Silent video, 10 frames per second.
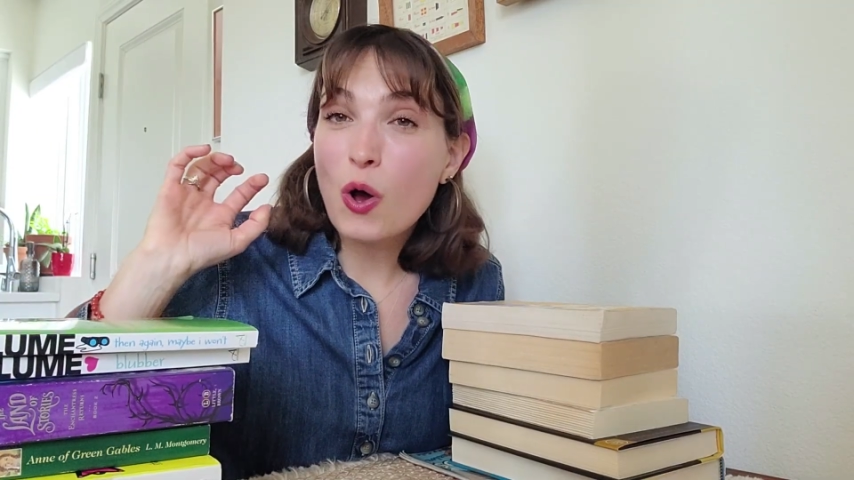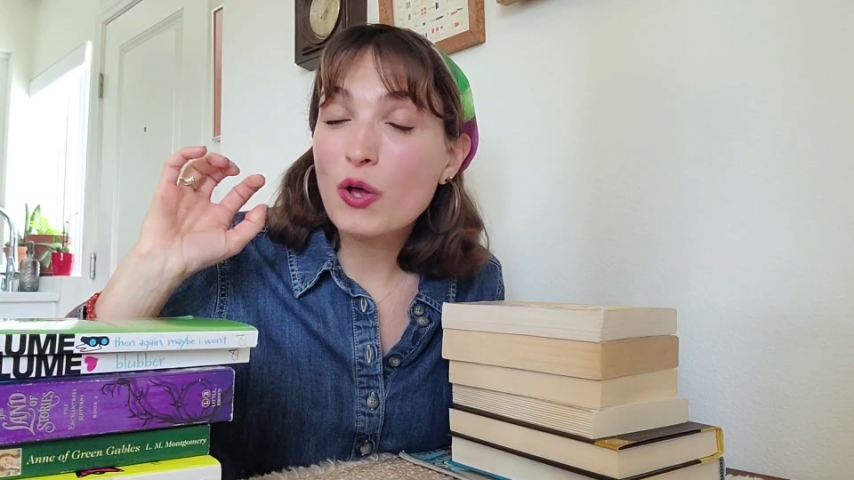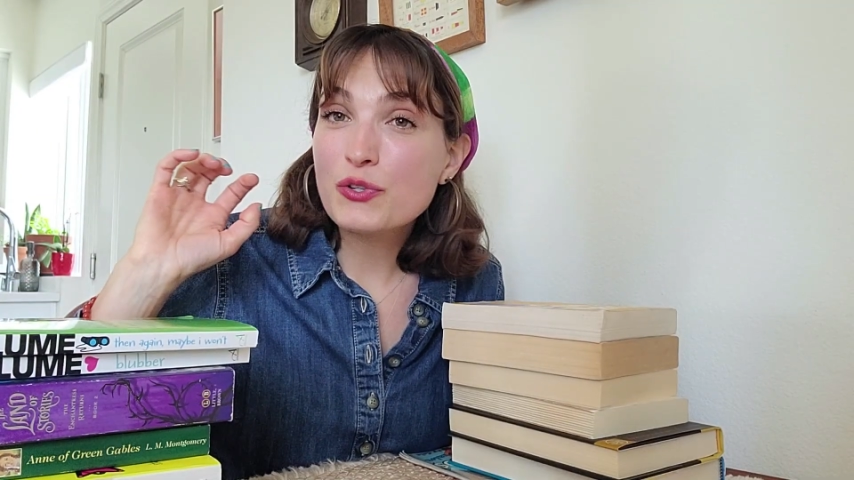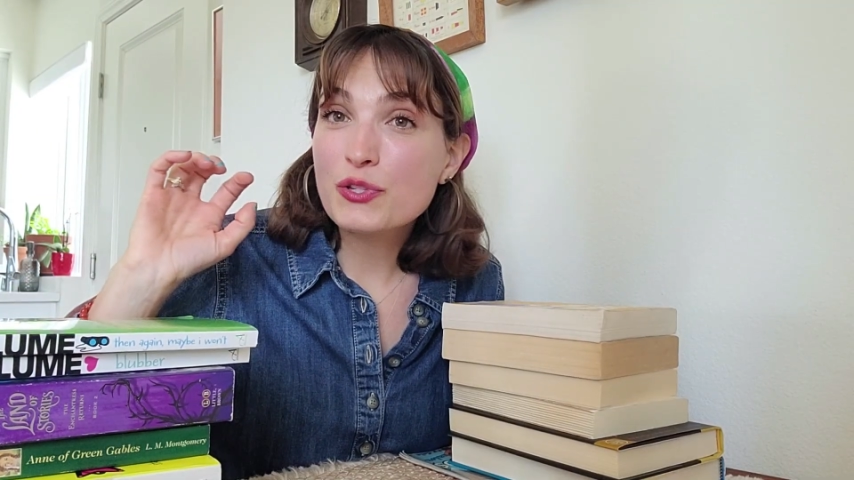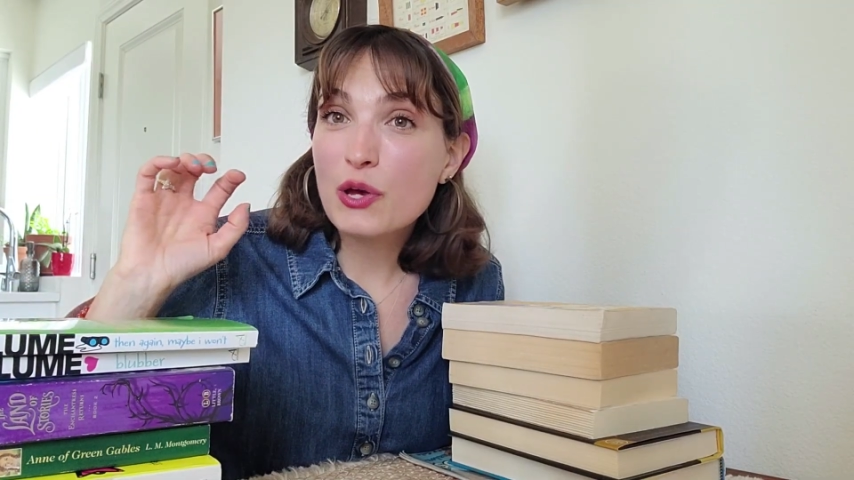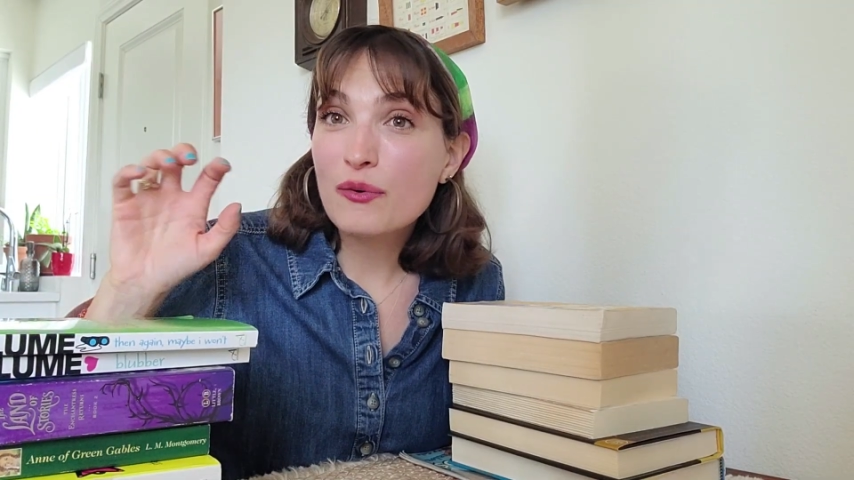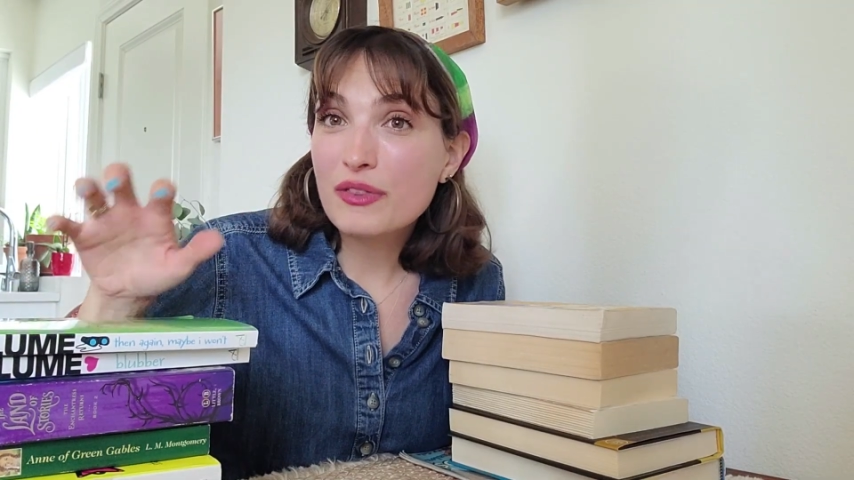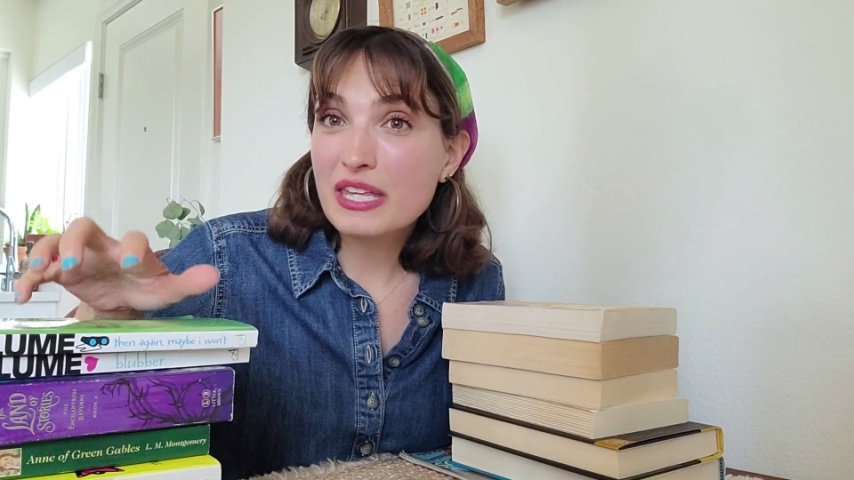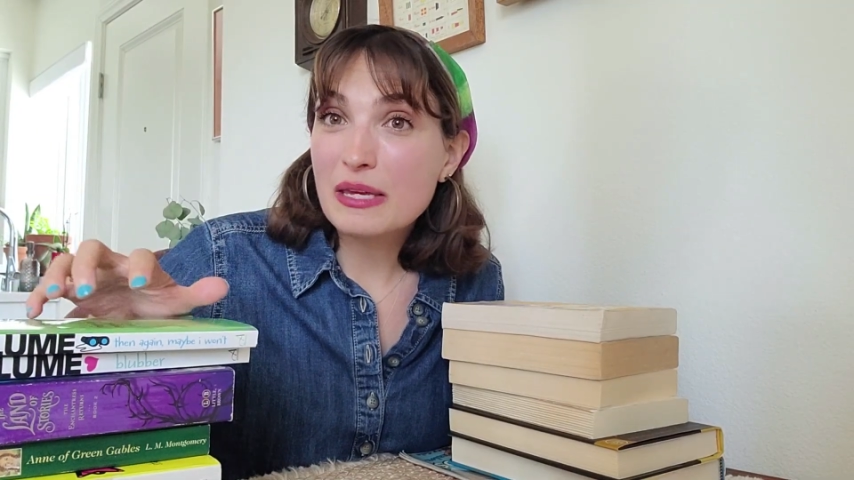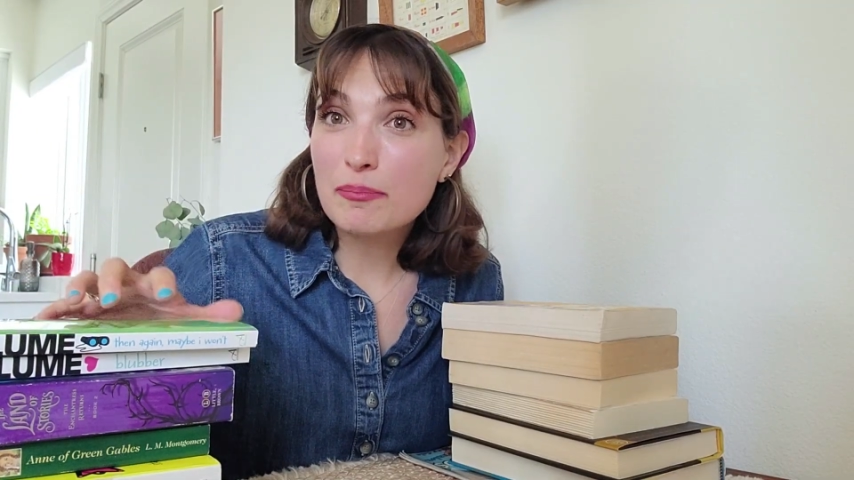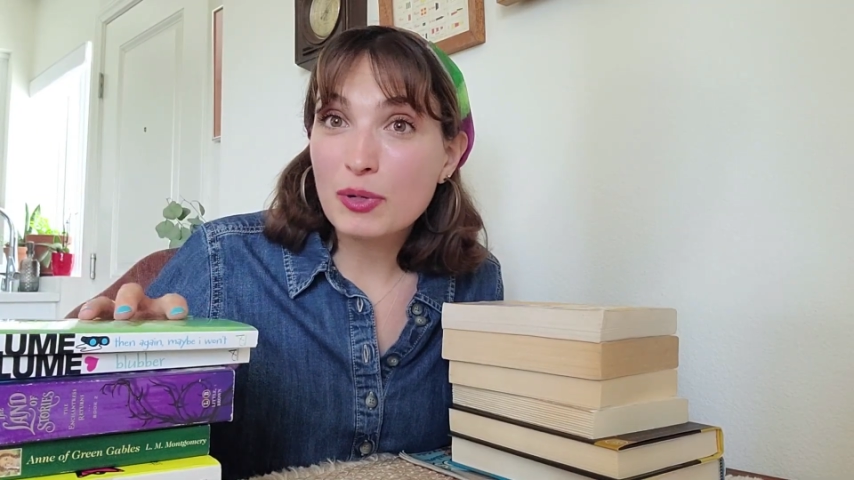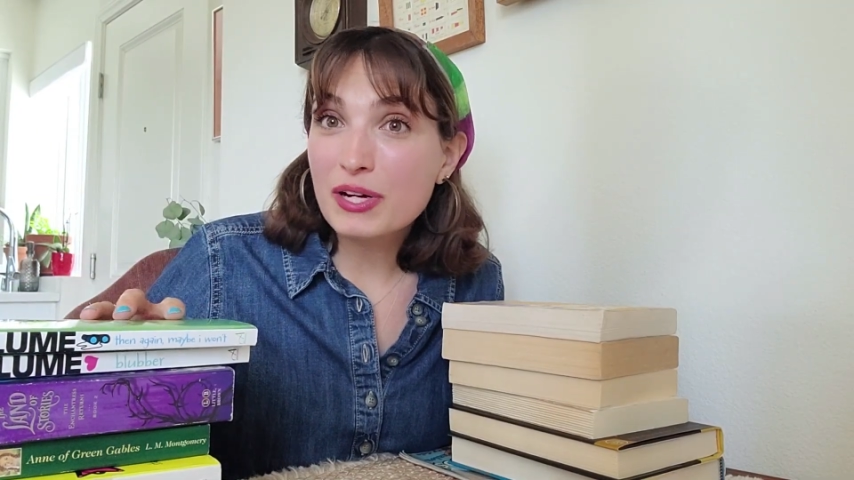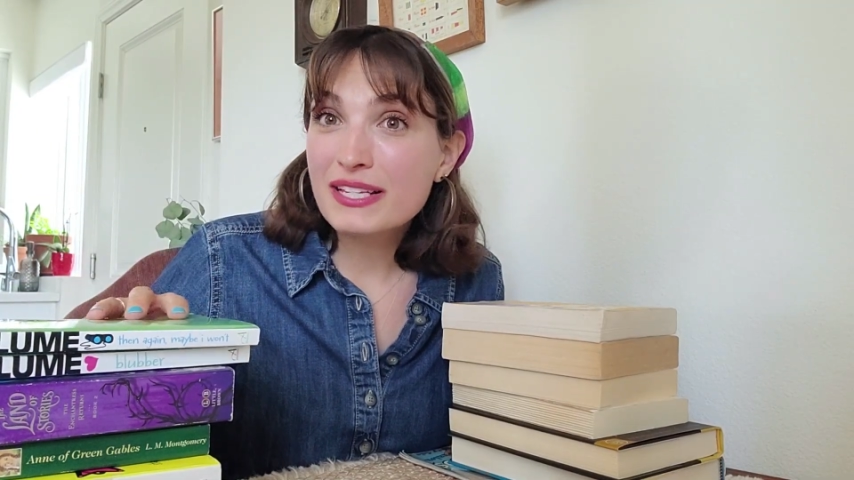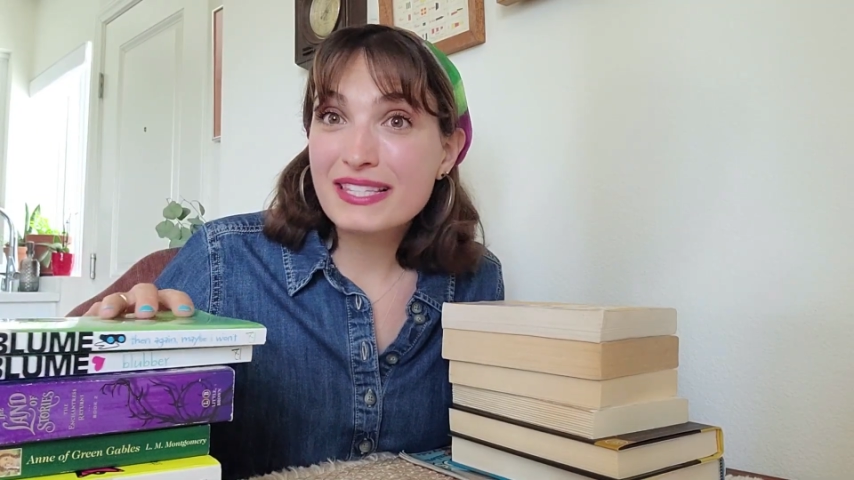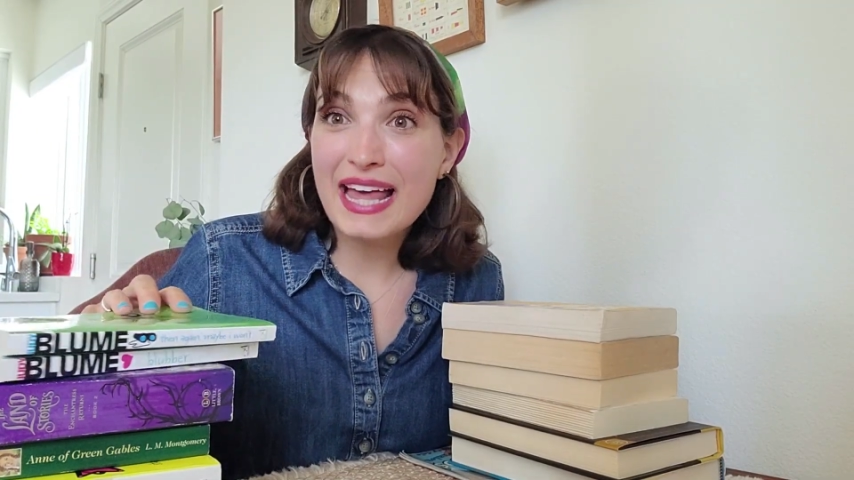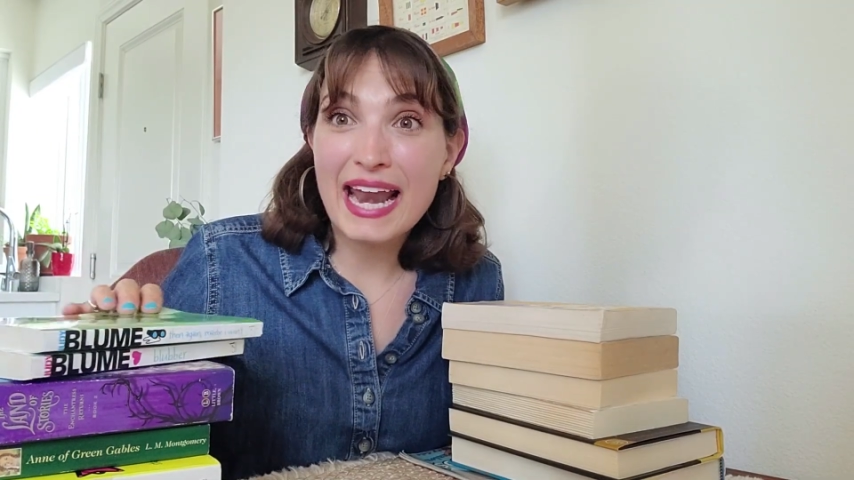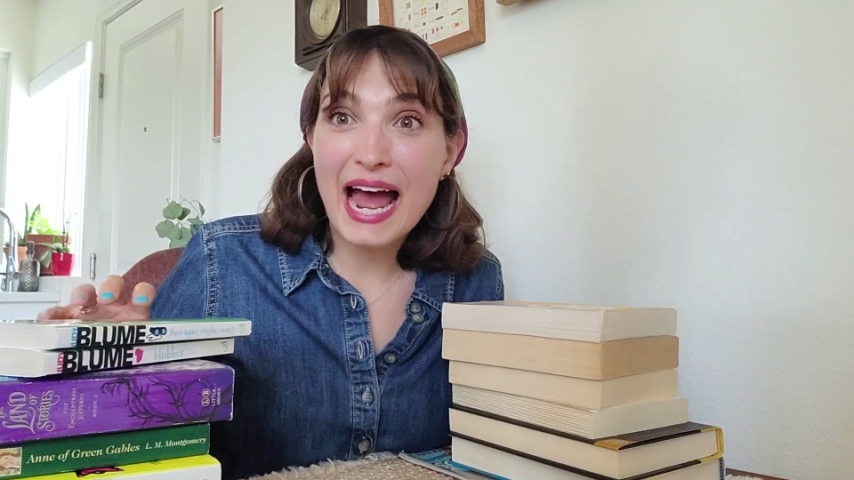also the books that